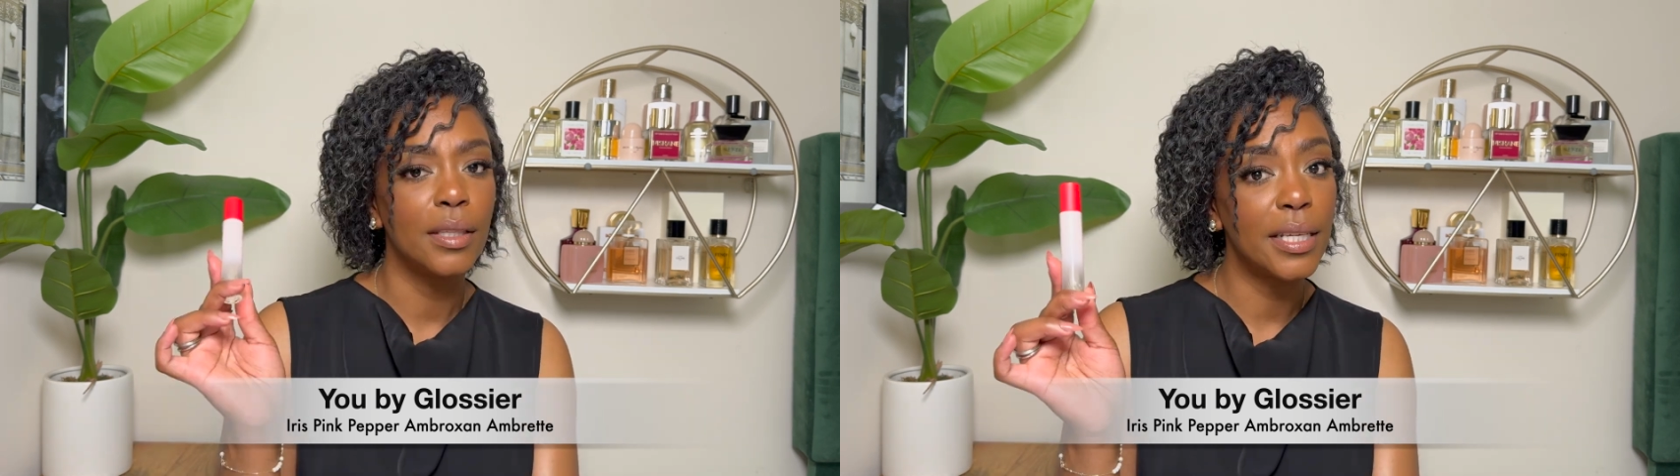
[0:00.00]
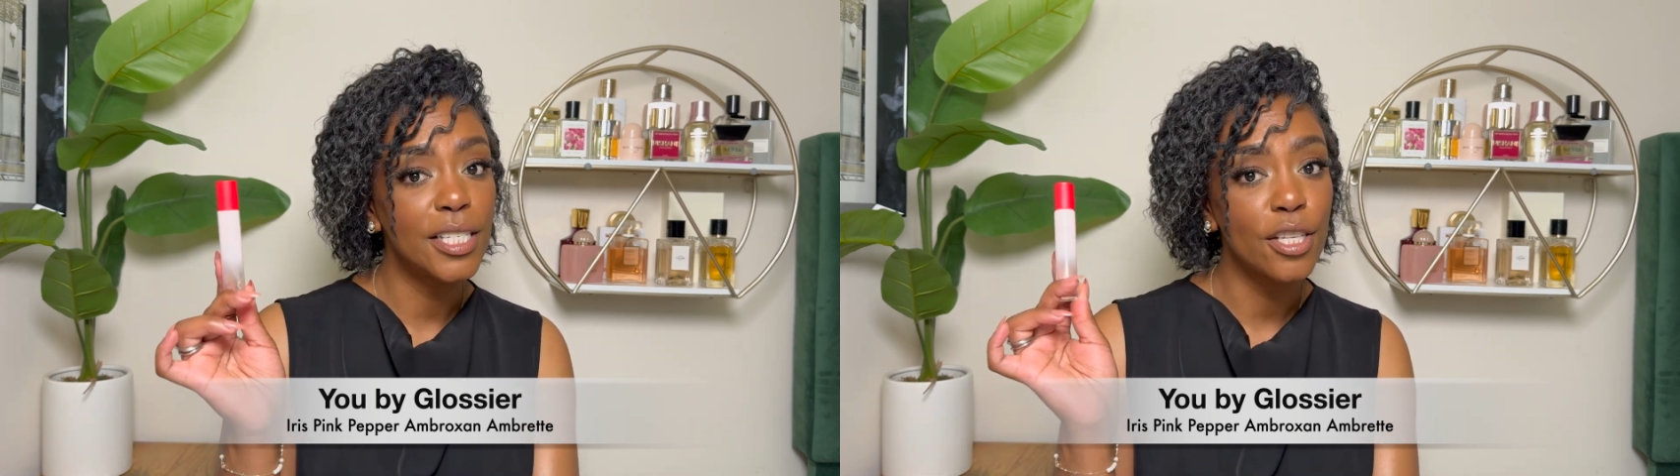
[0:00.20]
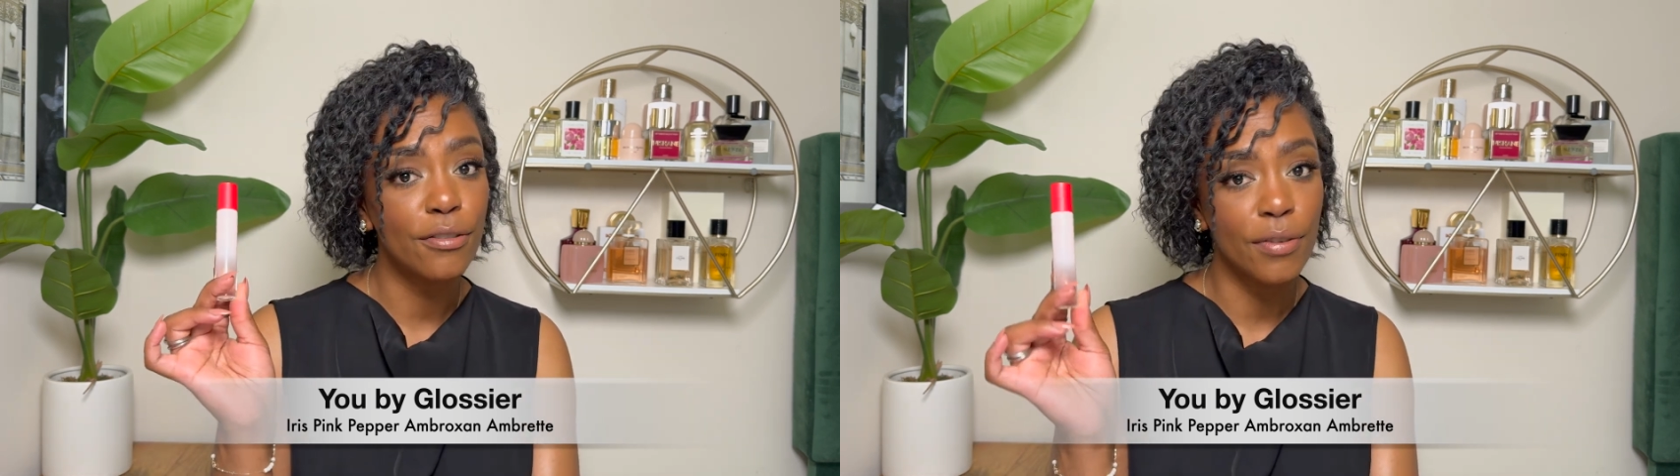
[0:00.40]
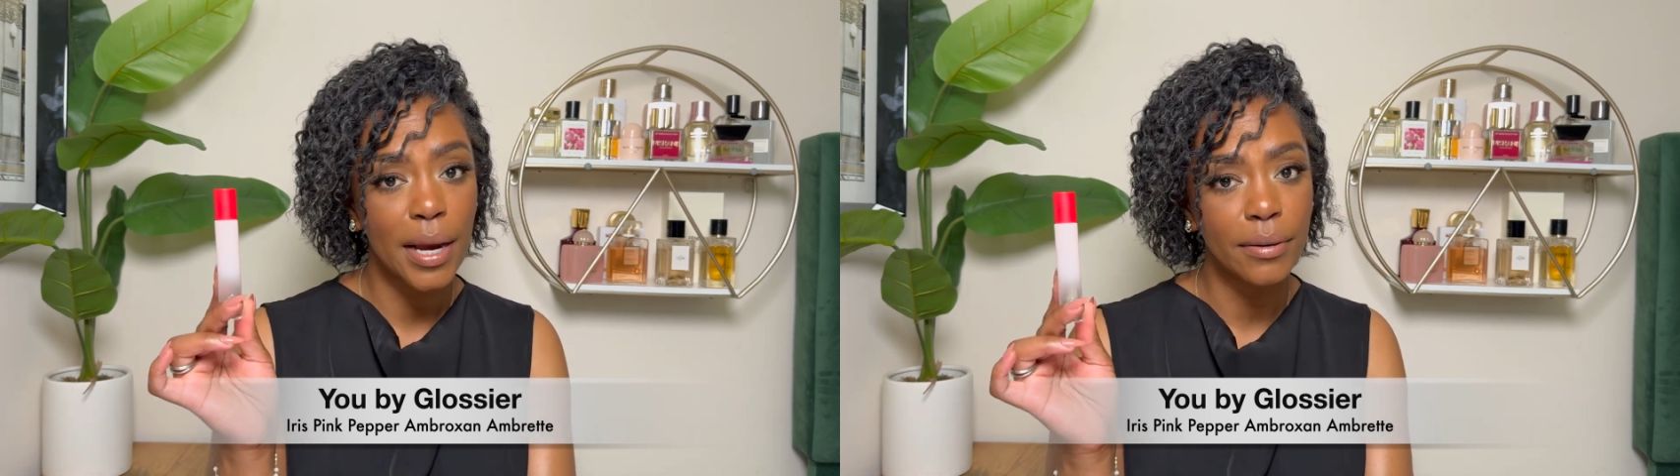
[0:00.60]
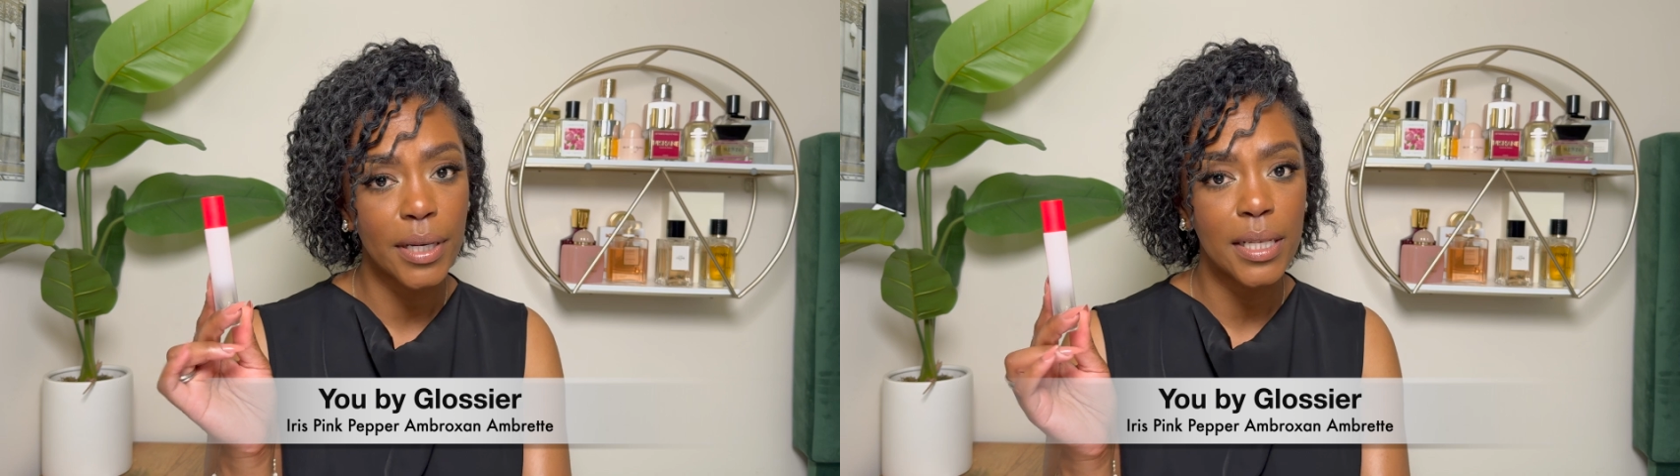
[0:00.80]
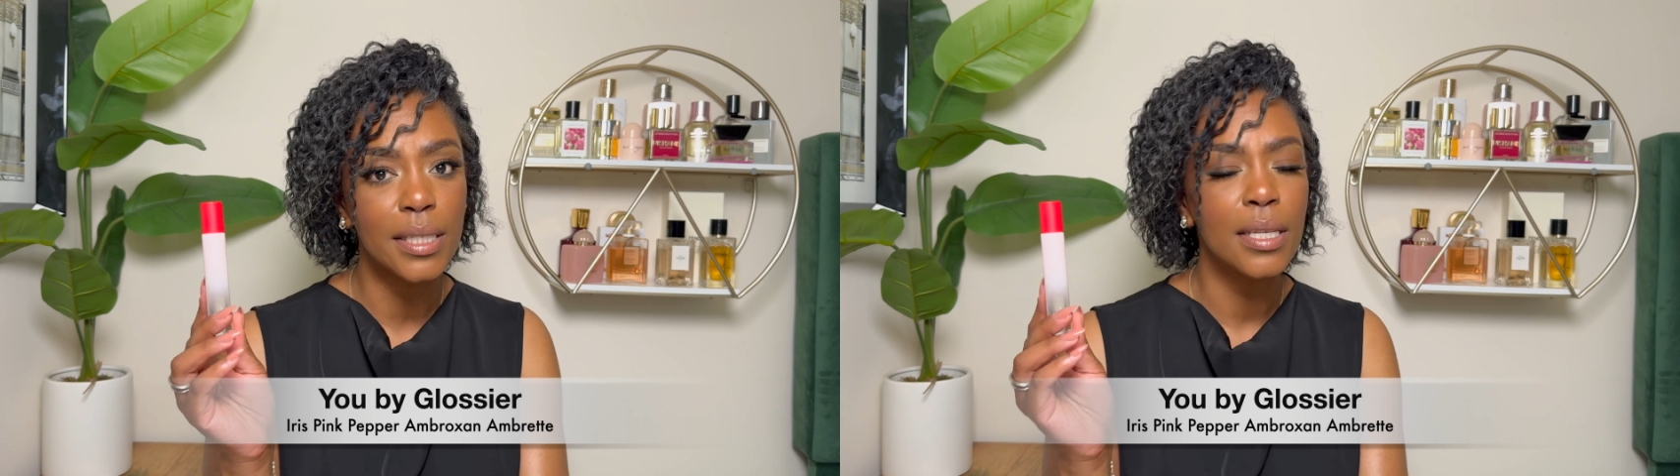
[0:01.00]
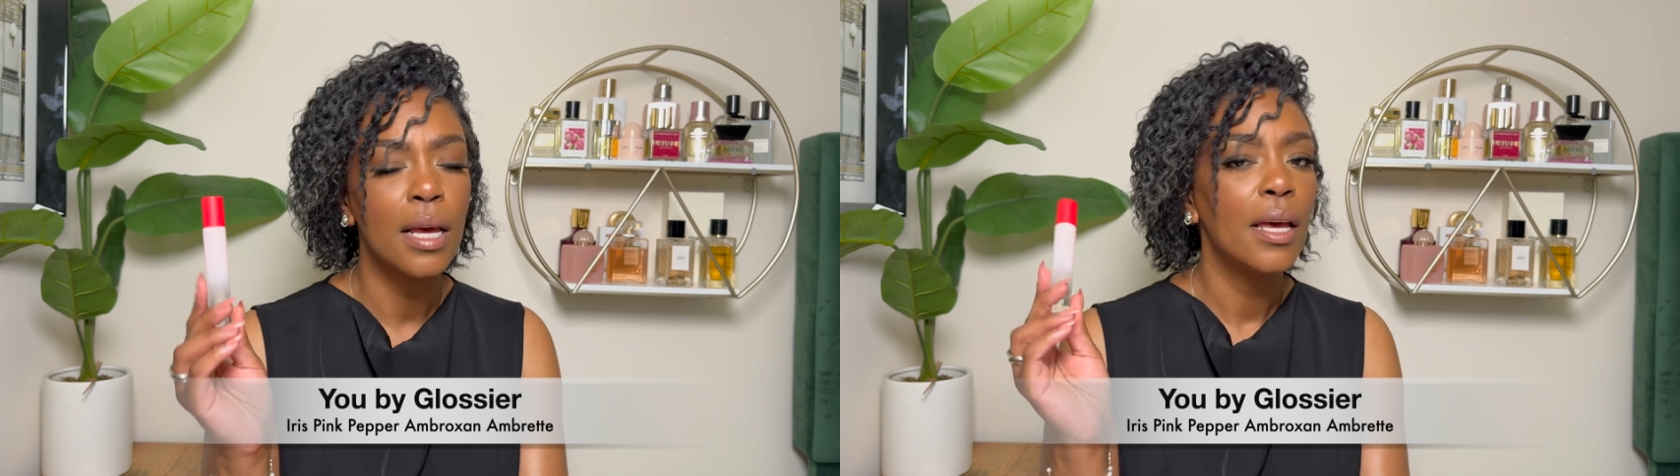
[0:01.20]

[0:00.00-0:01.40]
This fragrance